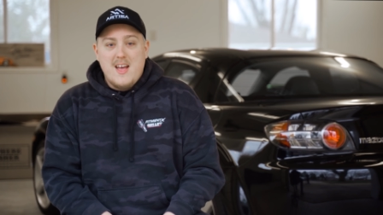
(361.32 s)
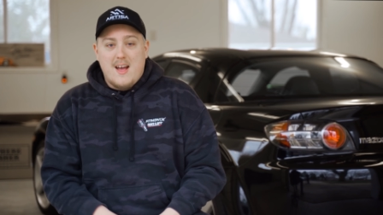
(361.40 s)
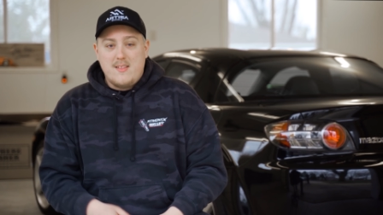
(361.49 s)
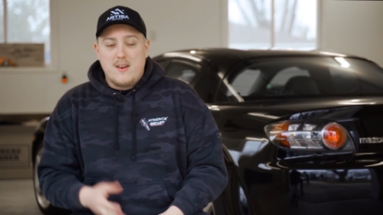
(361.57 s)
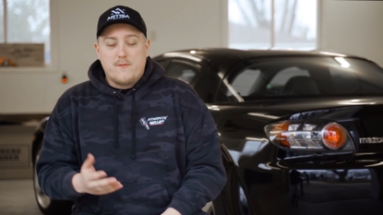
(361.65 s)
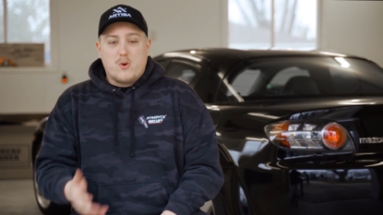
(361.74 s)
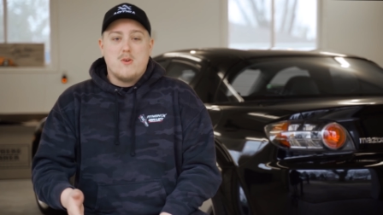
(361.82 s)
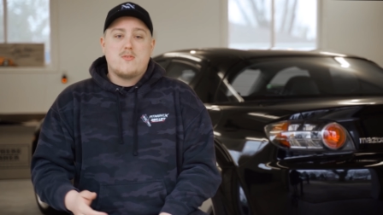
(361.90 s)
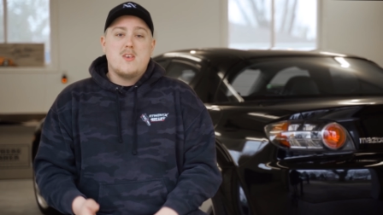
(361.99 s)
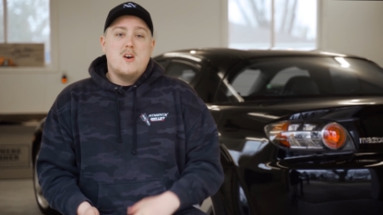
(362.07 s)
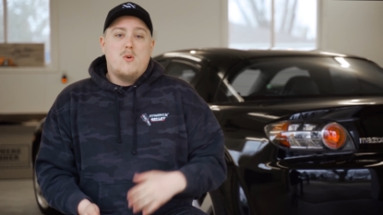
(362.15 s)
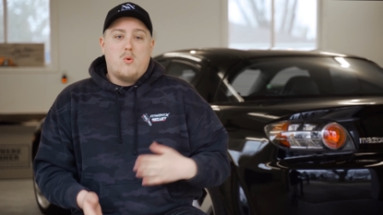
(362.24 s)
And then of course,
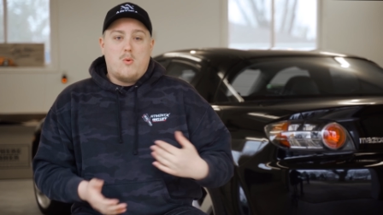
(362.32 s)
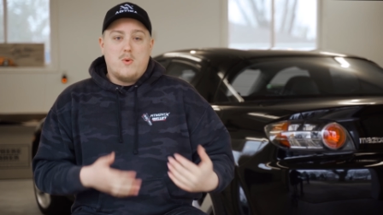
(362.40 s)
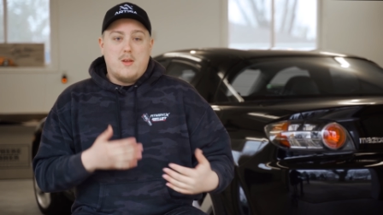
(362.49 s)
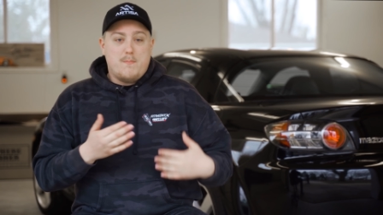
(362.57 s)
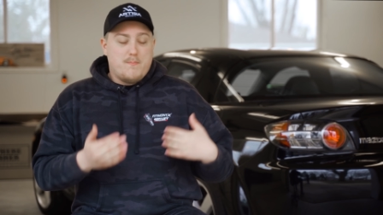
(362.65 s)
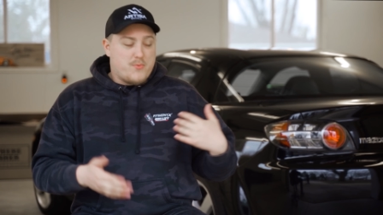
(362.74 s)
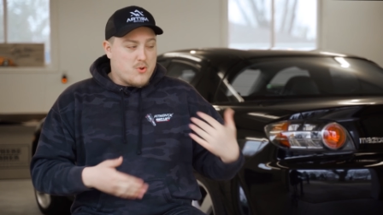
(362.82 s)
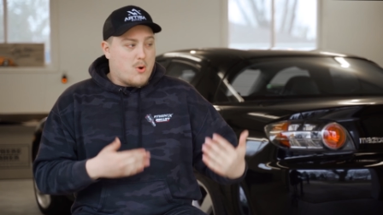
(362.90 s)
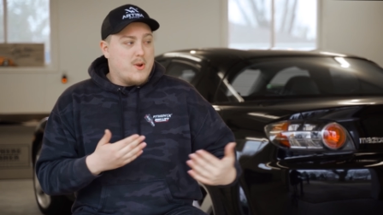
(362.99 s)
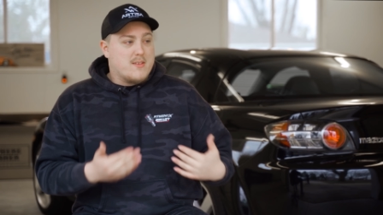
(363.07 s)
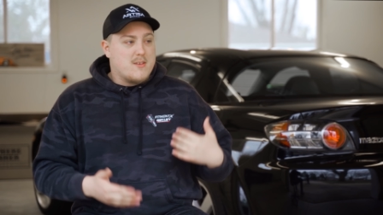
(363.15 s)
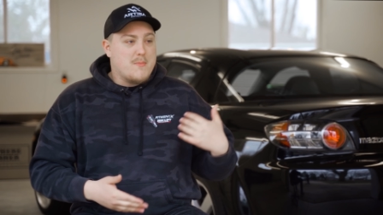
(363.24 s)
we'll be
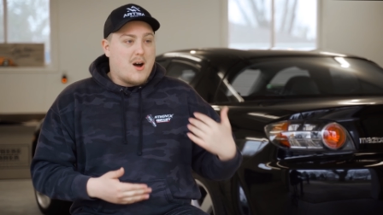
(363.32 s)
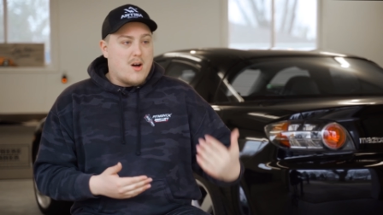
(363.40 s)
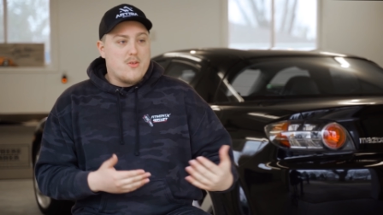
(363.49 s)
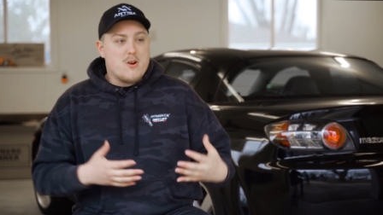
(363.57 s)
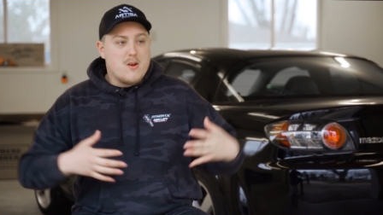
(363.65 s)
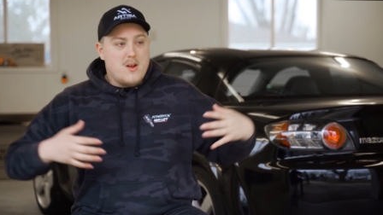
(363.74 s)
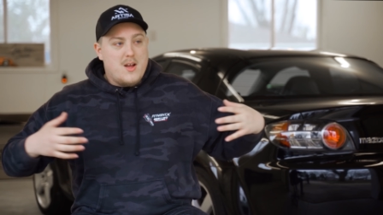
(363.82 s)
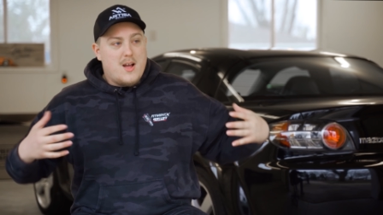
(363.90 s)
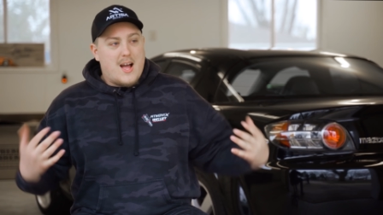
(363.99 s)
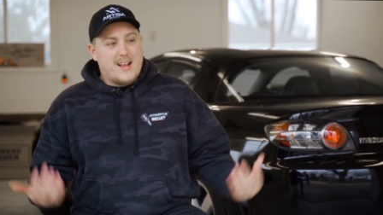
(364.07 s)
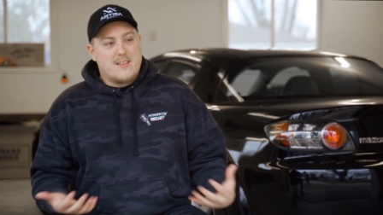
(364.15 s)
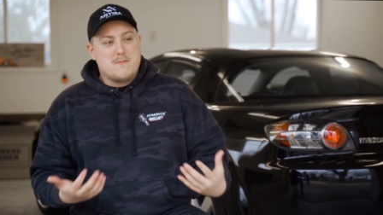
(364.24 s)
throwing some other,
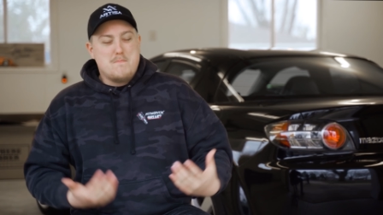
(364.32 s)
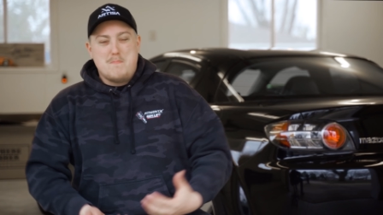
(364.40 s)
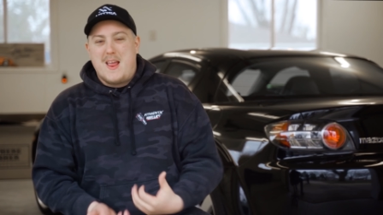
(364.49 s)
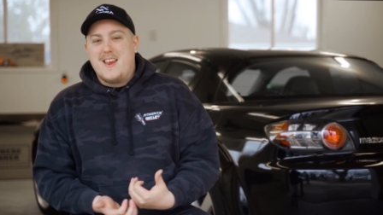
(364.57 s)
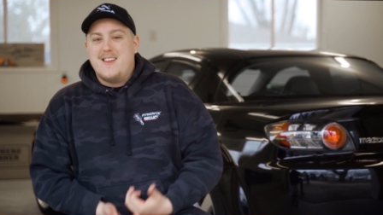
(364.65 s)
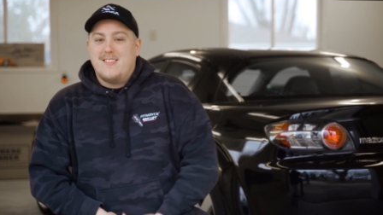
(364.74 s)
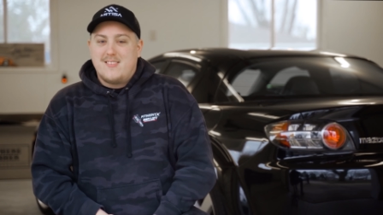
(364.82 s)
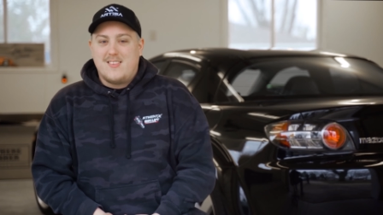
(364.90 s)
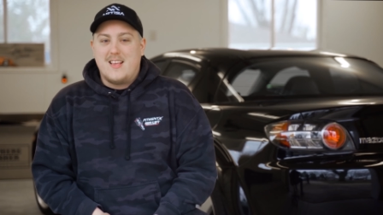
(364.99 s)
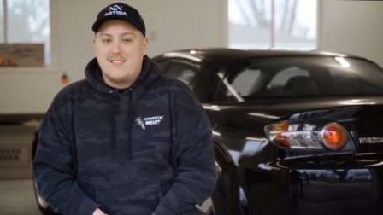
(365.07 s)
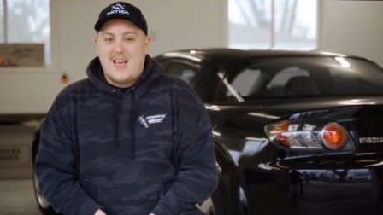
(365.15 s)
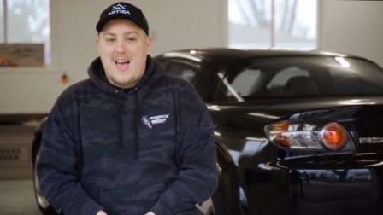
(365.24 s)
I guess, maintenance
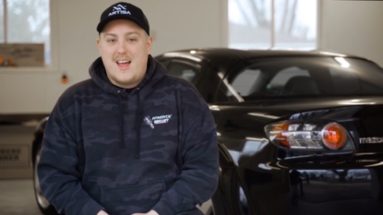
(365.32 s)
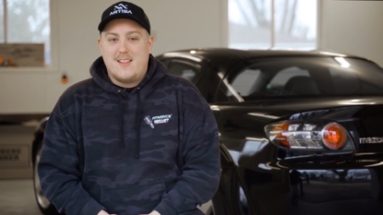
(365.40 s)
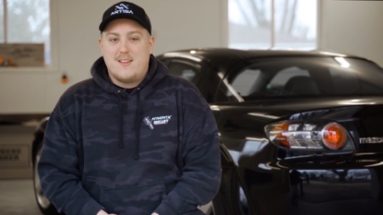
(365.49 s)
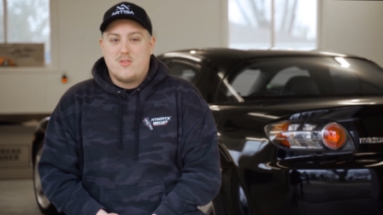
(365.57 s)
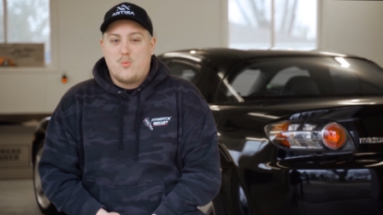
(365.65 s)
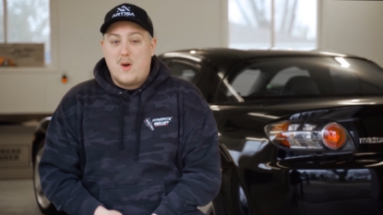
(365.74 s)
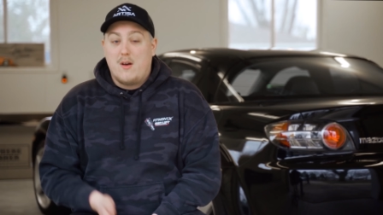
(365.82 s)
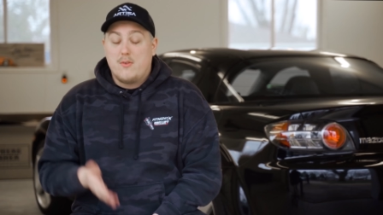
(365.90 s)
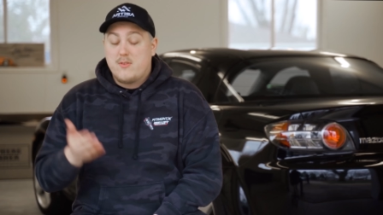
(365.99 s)
things at it as well.